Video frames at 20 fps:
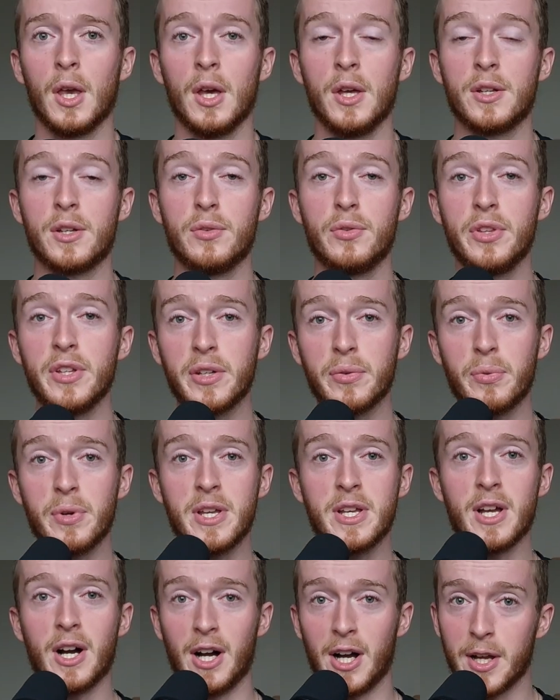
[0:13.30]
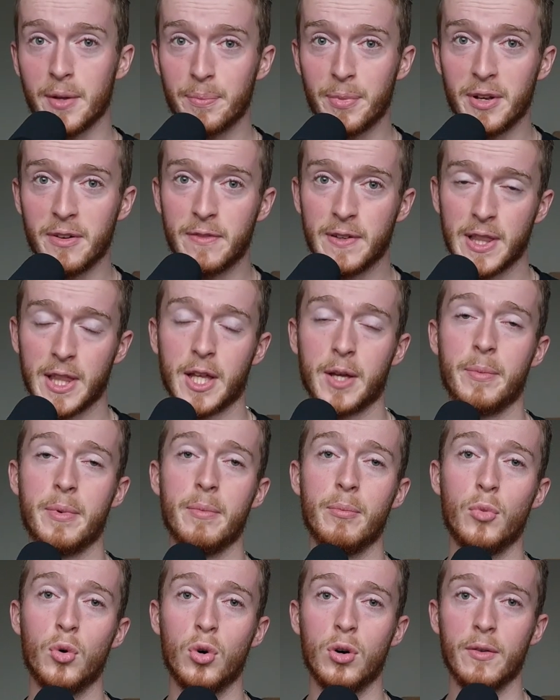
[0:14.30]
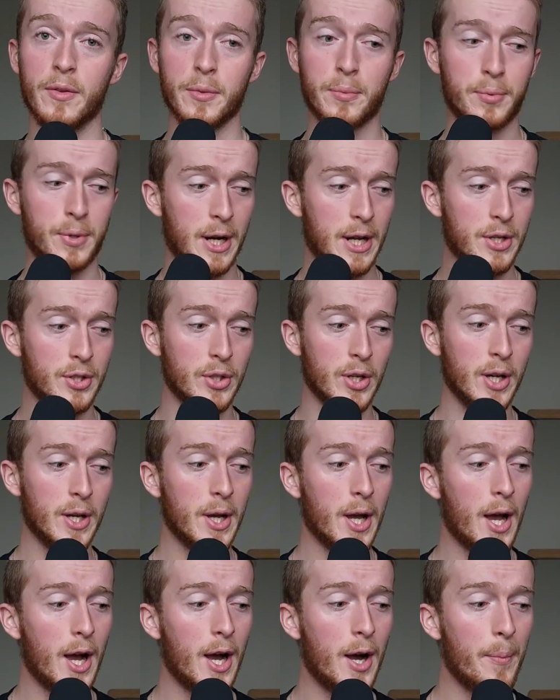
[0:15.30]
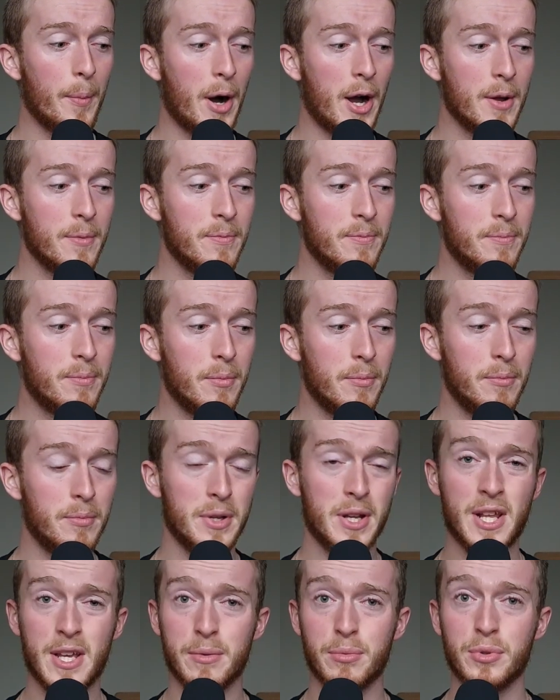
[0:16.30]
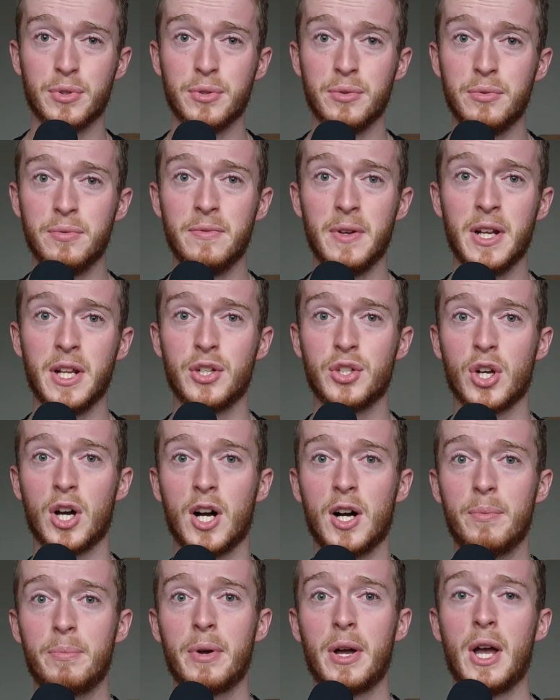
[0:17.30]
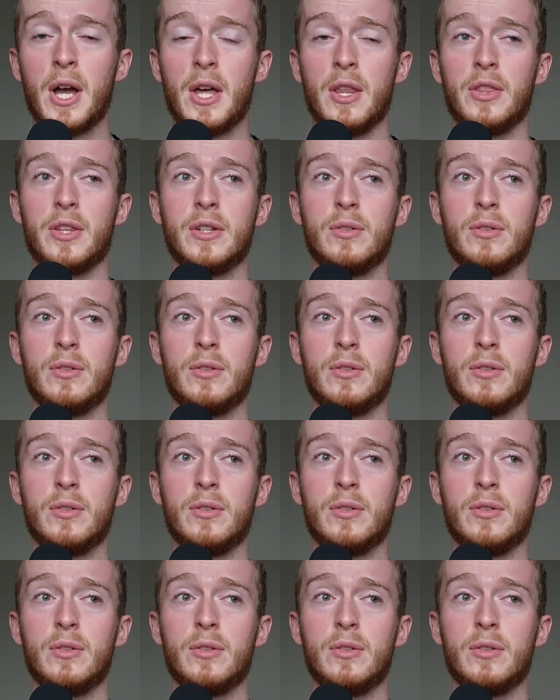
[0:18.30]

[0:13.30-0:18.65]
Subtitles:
So this week I've been feeling a bit more of the pressure. I've been able to finish up the